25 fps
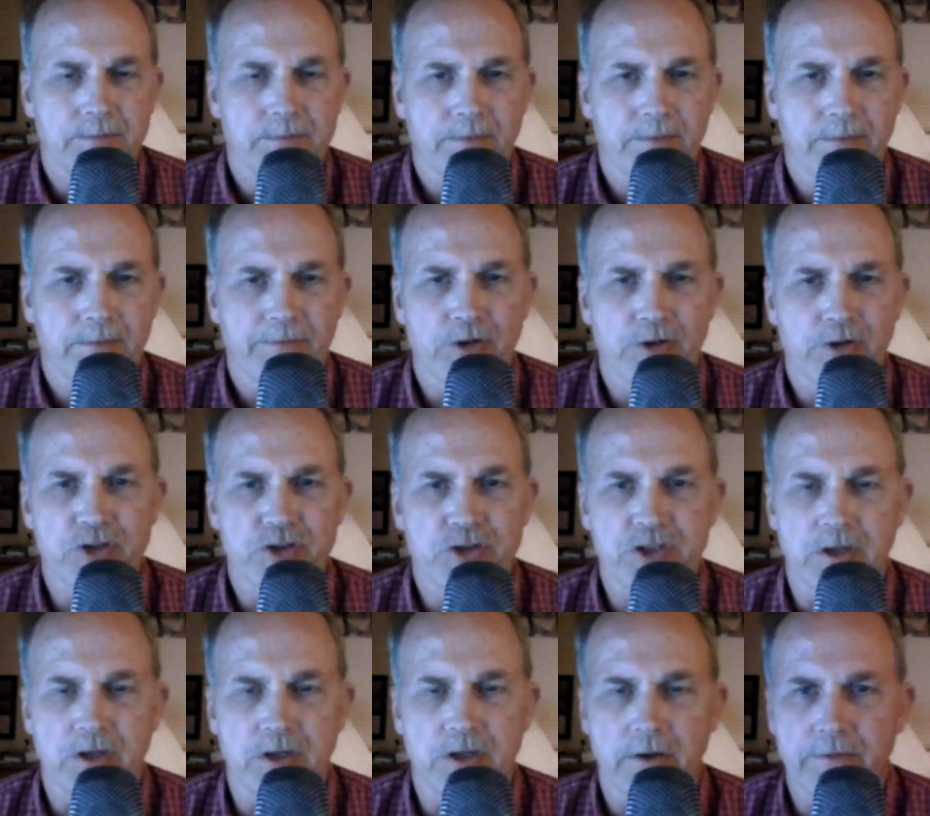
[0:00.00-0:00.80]

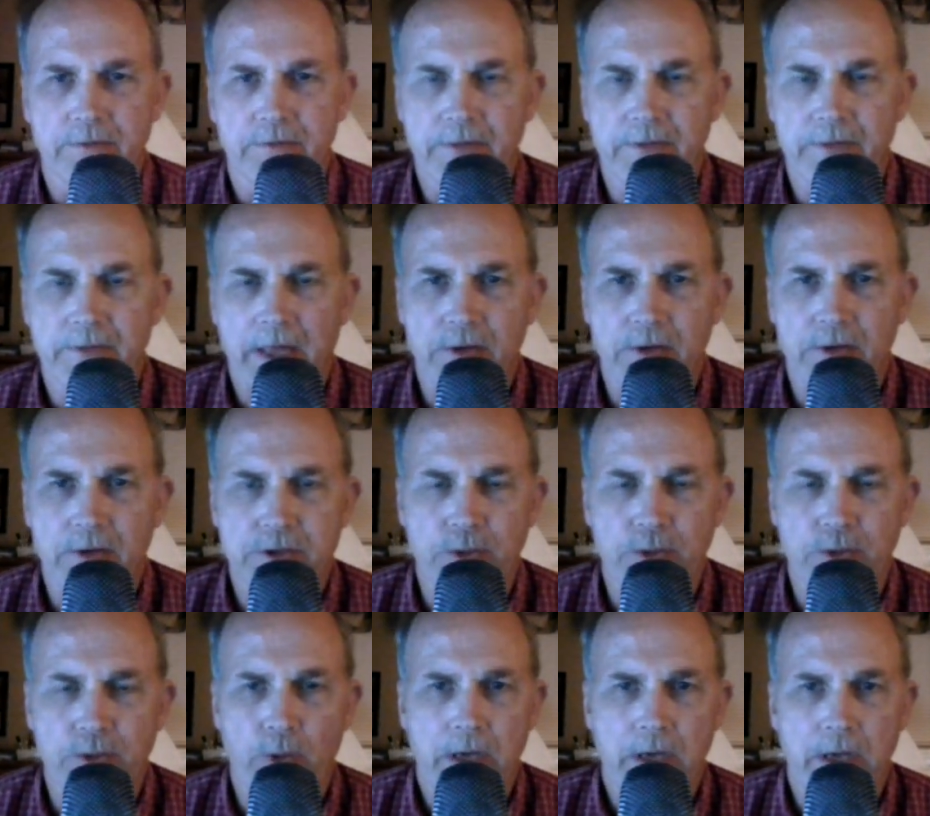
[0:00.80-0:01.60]
version of that
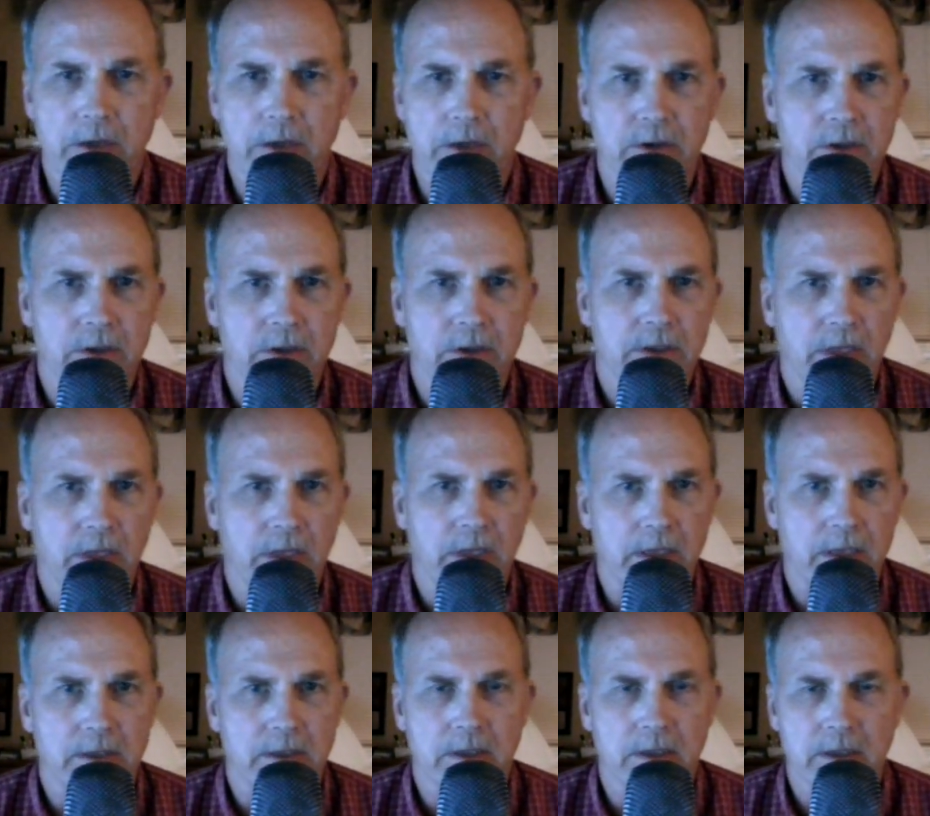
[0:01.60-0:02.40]
surrender
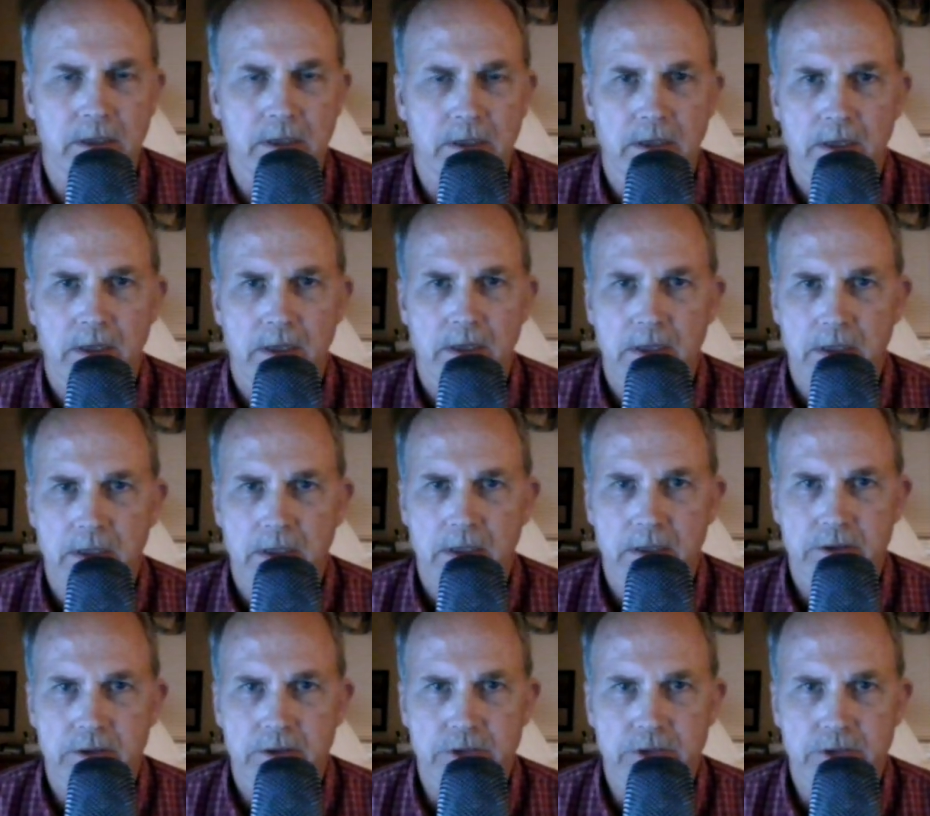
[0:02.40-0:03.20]
in
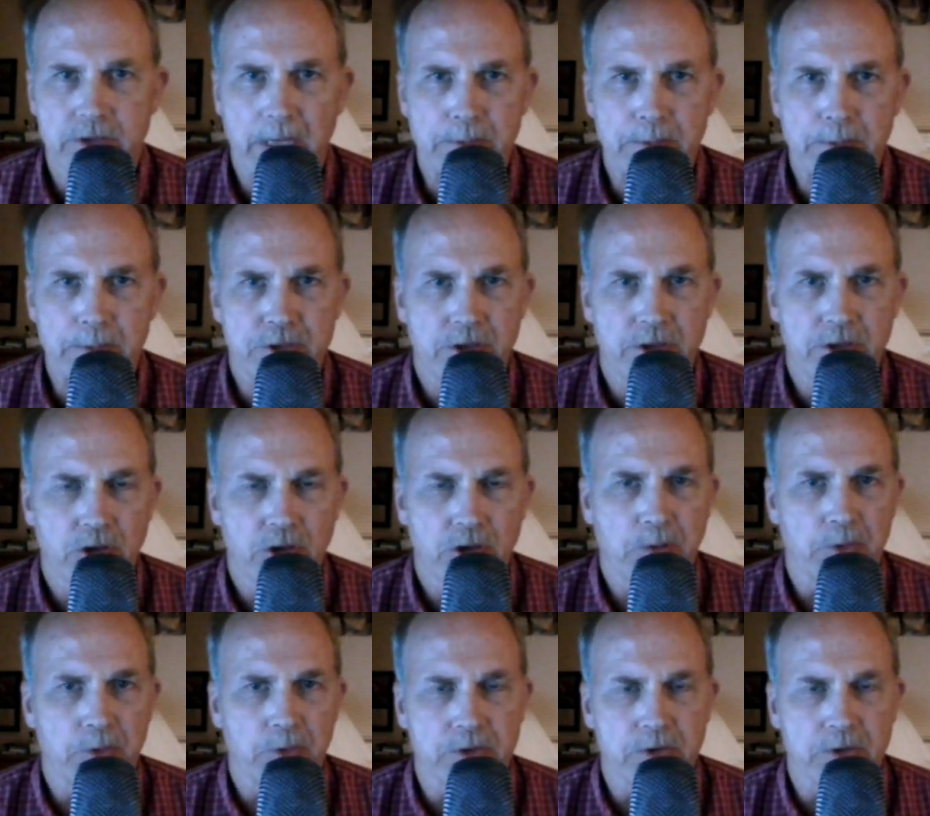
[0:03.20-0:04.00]
James
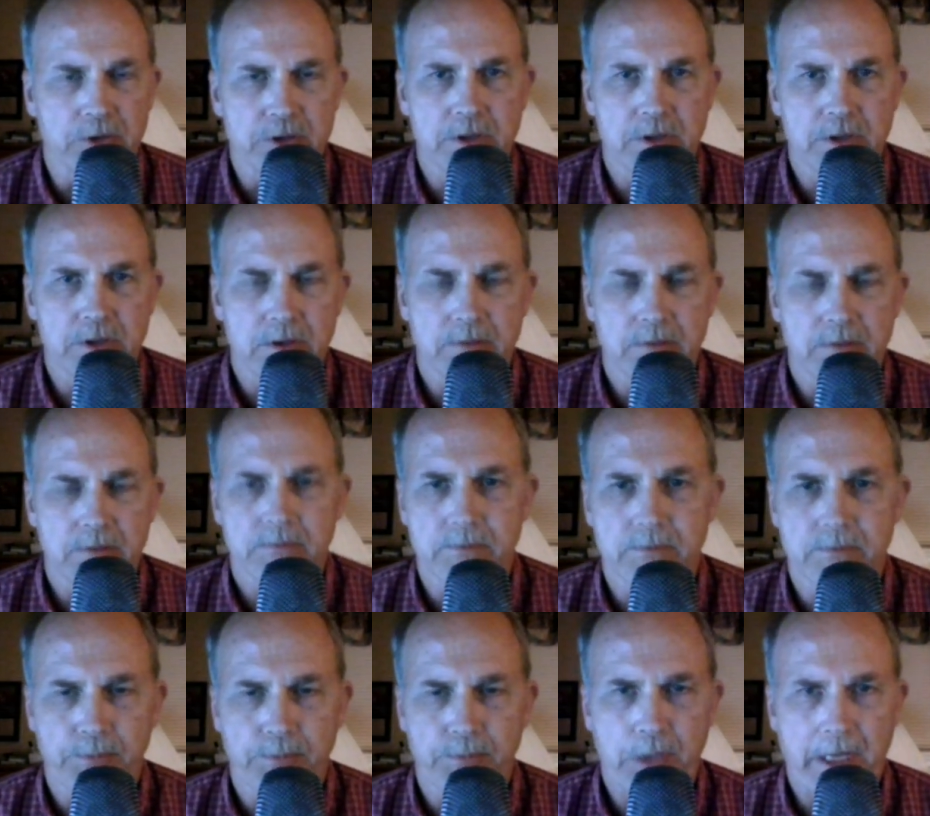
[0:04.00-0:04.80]
Thurber's
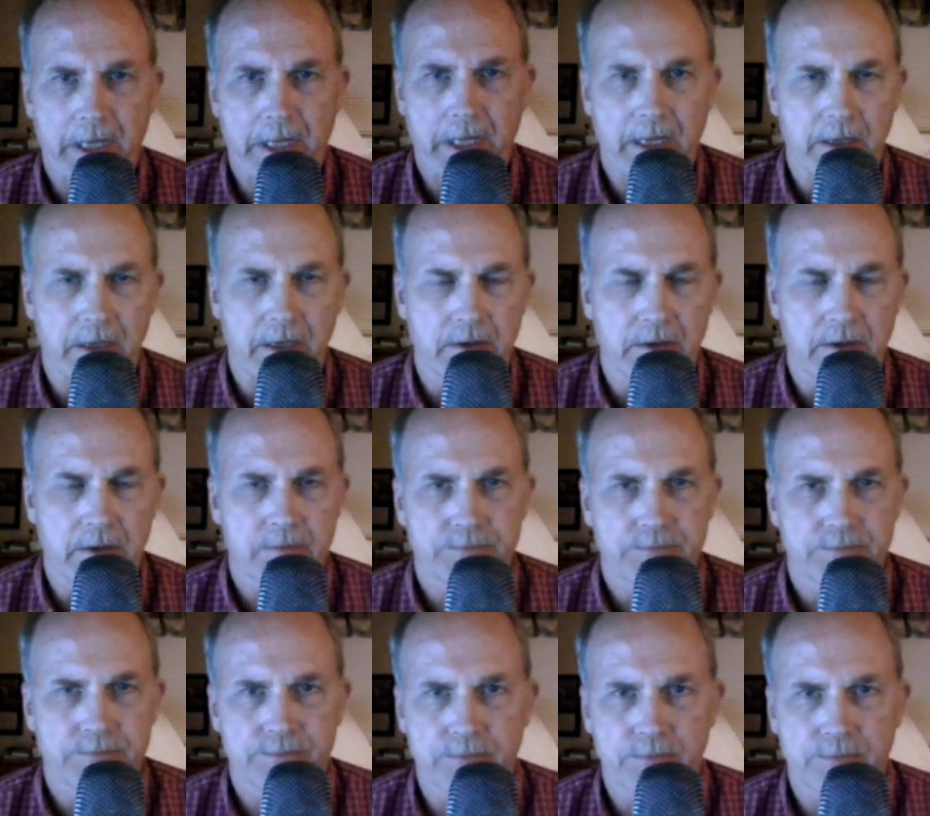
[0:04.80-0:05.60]
play
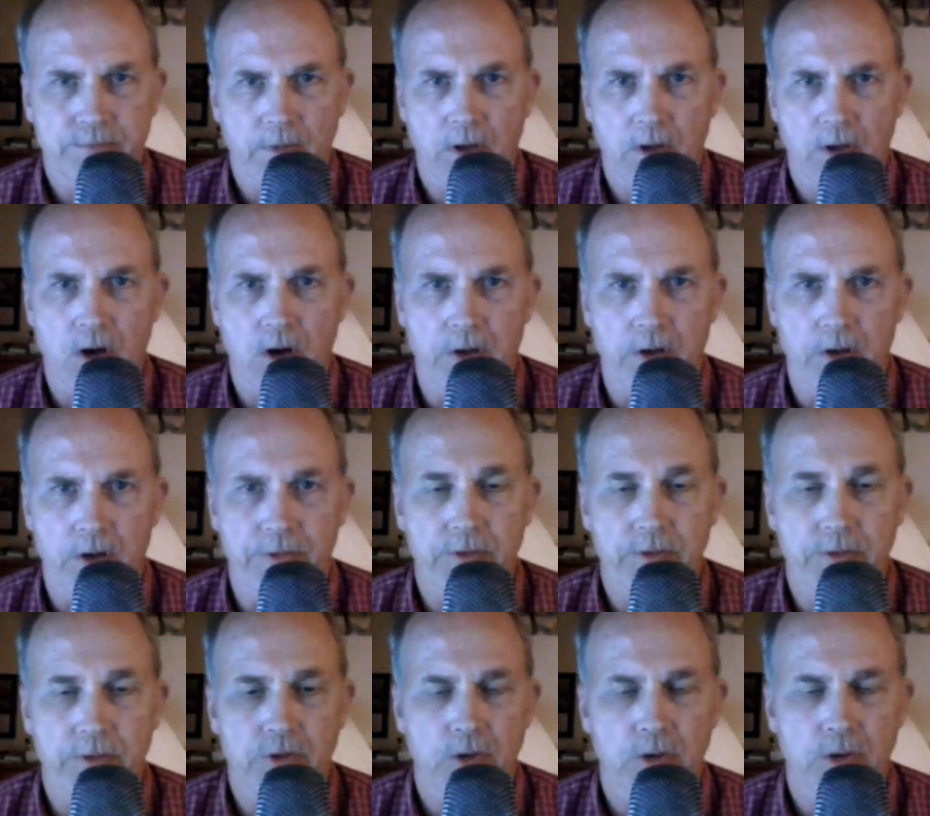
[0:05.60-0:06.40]
called
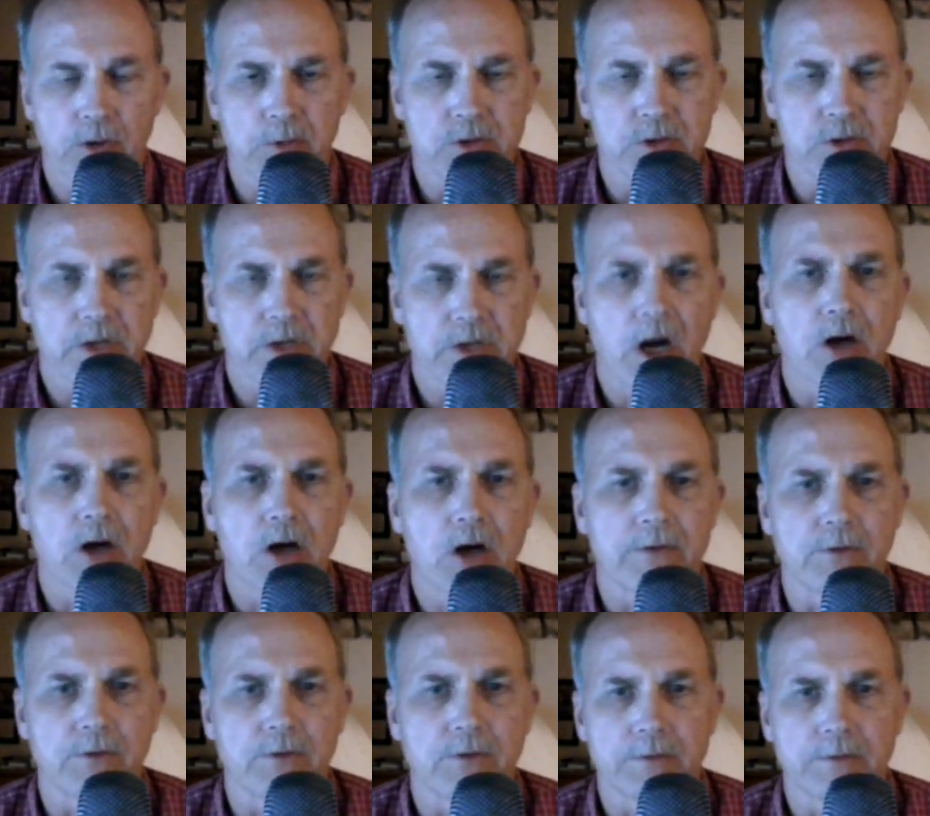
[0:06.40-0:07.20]
Thurber's
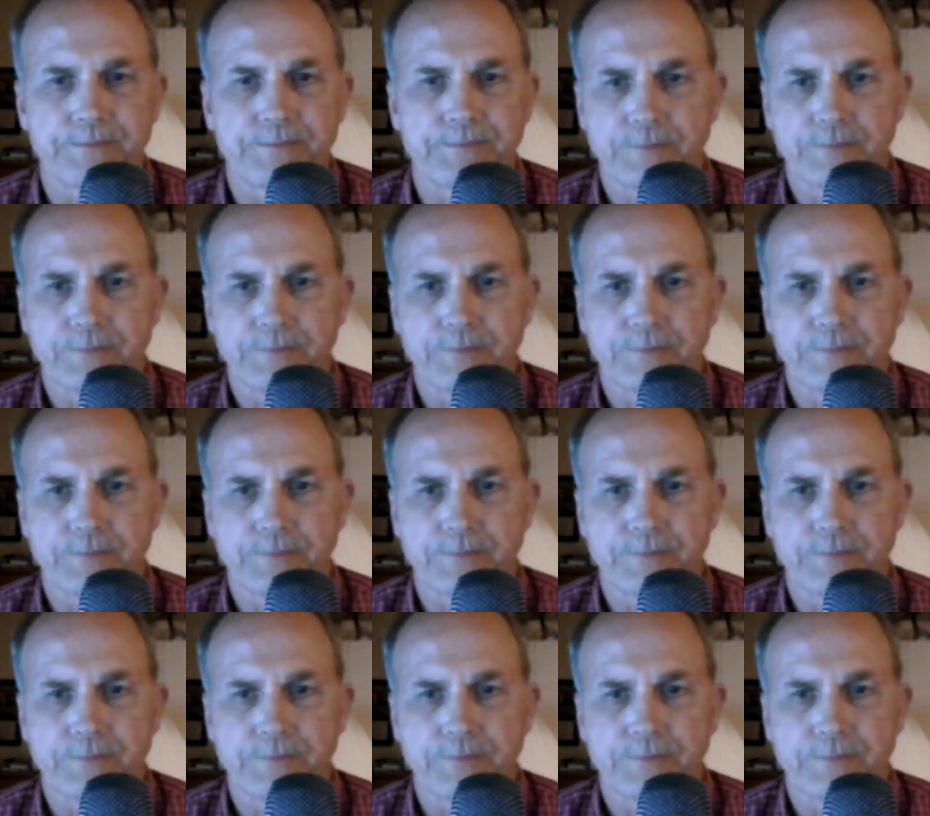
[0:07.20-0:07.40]
Carnival.